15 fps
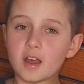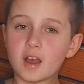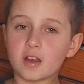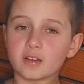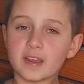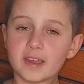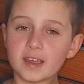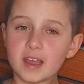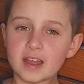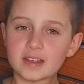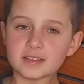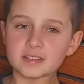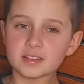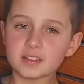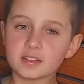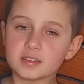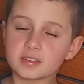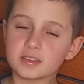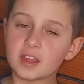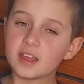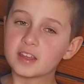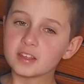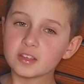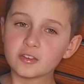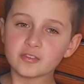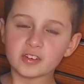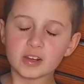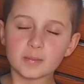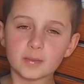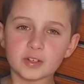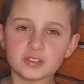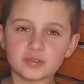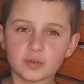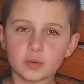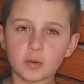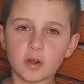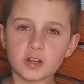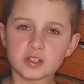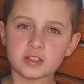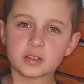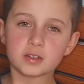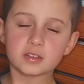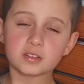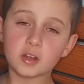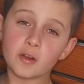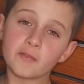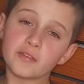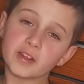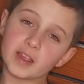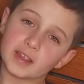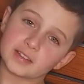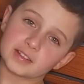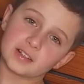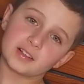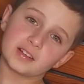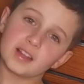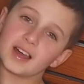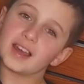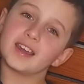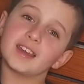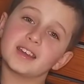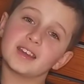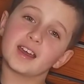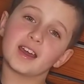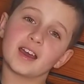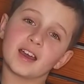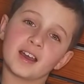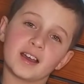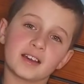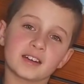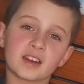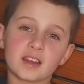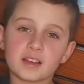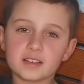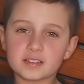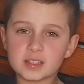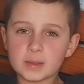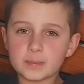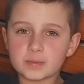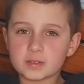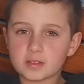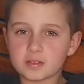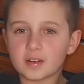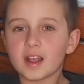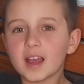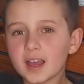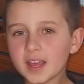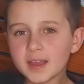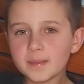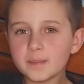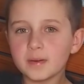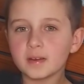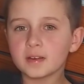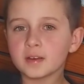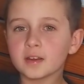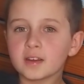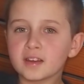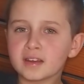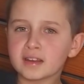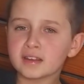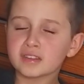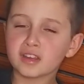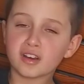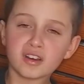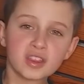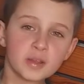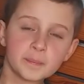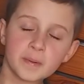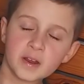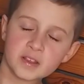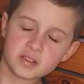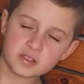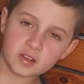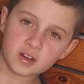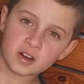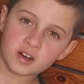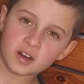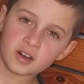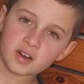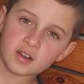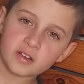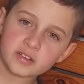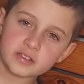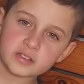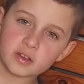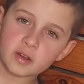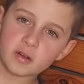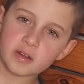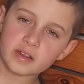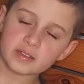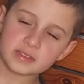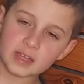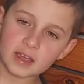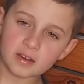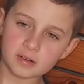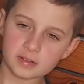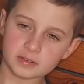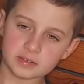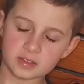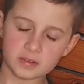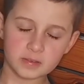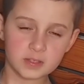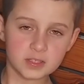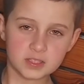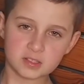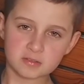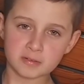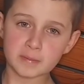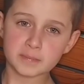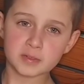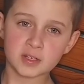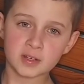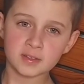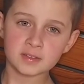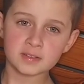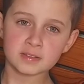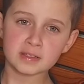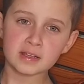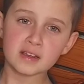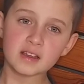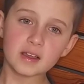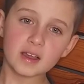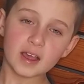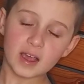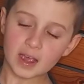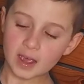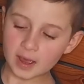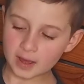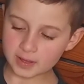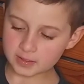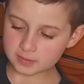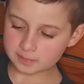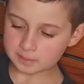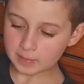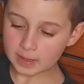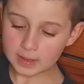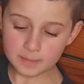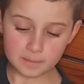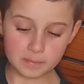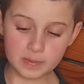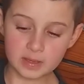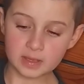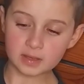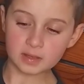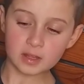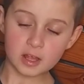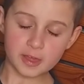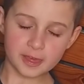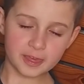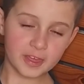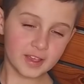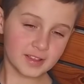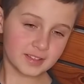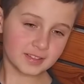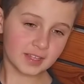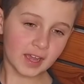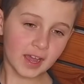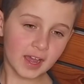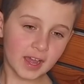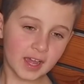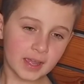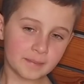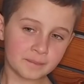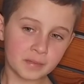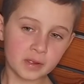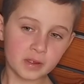Okay, guys, thank you very much for watching. Don't forget to like and subscribe. The other parts are also down in the descriptions. And maybe this time,